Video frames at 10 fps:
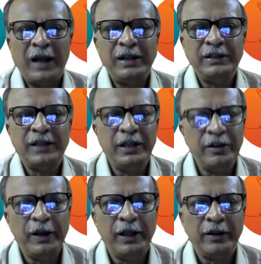And in the
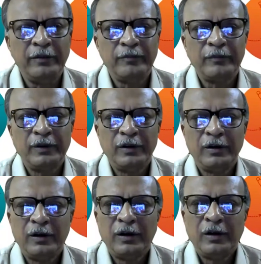evening,
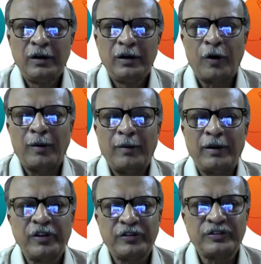from
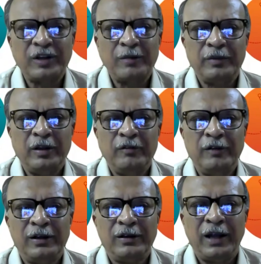our system,
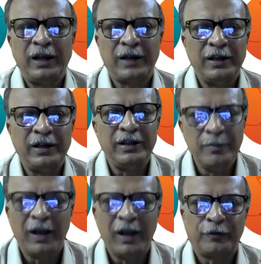you will get an
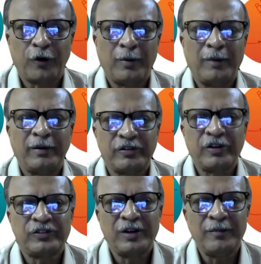email from our
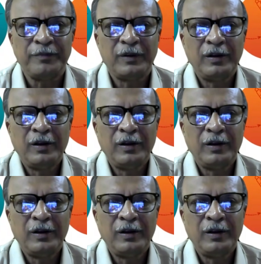system